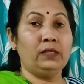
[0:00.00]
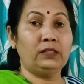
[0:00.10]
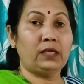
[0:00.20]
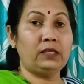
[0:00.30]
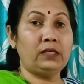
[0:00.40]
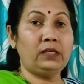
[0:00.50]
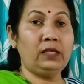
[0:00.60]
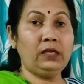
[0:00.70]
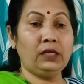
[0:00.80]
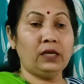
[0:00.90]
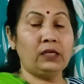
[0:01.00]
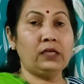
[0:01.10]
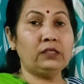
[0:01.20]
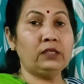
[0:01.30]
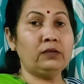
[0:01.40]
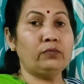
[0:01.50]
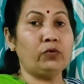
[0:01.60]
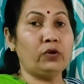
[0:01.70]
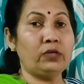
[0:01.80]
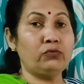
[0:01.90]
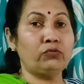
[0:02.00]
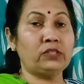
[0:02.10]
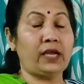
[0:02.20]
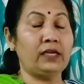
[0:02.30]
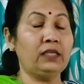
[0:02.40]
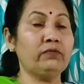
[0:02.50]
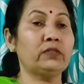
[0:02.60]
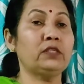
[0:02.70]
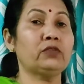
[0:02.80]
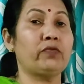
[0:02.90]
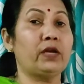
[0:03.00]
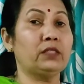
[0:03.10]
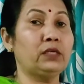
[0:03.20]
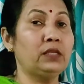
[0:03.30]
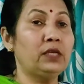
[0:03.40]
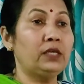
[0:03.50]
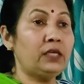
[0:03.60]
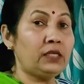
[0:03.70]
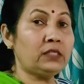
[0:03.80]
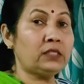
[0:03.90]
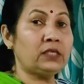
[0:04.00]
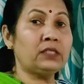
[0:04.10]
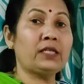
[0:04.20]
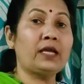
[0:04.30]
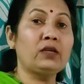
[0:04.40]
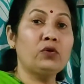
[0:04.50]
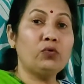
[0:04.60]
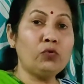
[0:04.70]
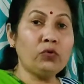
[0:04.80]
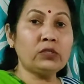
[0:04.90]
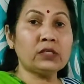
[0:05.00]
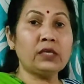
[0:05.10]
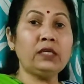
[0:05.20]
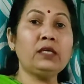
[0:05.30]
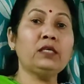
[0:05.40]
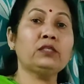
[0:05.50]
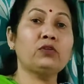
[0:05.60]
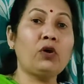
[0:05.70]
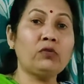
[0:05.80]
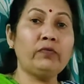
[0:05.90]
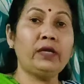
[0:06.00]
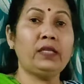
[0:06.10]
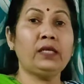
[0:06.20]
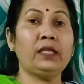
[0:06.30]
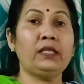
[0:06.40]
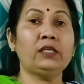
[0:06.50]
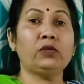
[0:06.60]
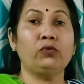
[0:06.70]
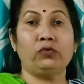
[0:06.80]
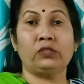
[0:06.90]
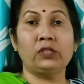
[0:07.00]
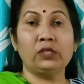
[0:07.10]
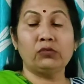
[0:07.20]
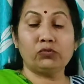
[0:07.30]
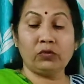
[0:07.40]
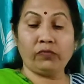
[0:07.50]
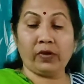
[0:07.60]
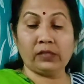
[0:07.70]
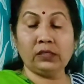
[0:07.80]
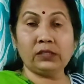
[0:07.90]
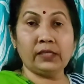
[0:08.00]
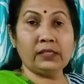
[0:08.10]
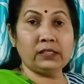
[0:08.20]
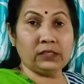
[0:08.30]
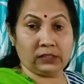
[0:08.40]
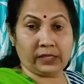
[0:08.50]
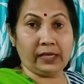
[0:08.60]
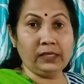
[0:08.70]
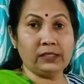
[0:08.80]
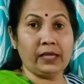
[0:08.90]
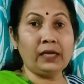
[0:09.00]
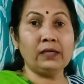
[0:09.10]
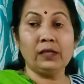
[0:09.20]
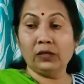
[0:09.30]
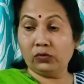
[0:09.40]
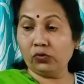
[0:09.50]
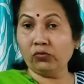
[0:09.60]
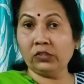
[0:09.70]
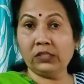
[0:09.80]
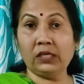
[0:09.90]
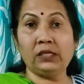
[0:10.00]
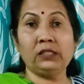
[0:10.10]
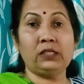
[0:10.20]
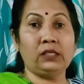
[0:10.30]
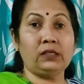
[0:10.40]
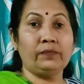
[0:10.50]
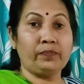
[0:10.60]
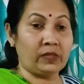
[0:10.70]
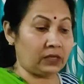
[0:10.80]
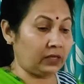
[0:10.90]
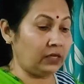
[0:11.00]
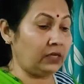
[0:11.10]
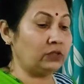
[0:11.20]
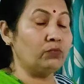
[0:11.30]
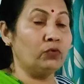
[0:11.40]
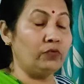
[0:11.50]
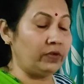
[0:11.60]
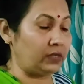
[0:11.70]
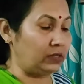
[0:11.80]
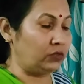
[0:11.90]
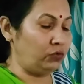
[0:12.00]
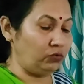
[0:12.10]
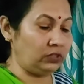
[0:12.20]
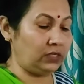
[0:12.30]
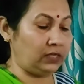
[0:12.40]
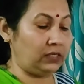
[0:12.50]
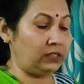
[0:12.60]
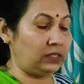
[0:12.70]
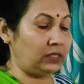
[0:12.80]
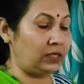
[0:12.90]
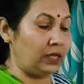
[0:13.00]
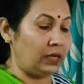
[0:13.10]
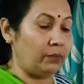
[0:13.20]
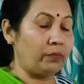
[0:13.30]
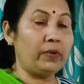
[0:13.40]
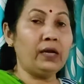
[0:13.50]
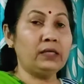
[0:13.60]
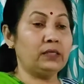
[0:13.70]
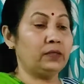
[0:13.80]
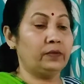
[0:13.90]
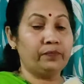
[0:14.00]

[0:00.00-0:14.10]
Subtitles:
Suddenly, a little boy who's standing with his father, he says that, oh, the king is not wearing any clothes. So the father tells his child that, don't say anything. The king is moving, don't say anything. But